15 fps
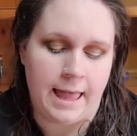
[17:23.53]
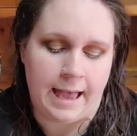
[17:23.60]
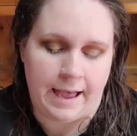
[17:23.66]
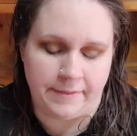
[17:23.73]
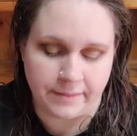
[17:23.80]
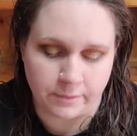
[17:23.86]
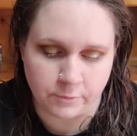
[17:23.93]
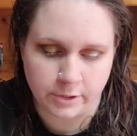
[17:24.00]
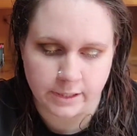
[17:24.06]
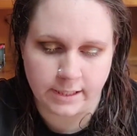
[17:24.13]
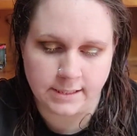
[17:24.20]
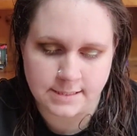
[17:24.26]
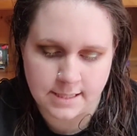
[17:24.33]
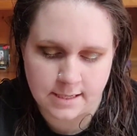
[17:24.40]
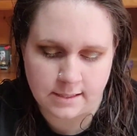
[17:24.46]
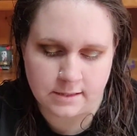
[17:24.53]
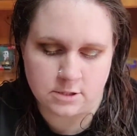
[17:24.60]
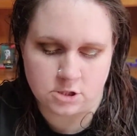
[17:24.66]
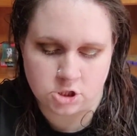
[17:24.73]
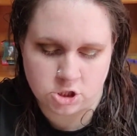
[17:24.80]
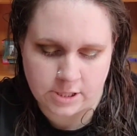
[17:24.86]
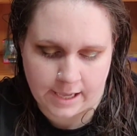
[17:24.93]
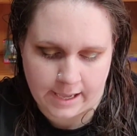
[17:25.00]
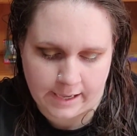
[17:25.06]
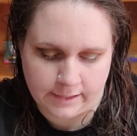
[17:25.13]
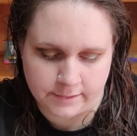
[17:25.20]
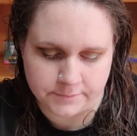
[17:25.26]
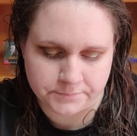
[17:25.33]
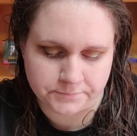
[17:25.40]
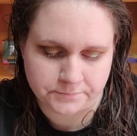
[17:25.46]
And then we're going to take the
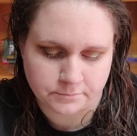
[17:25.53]
shade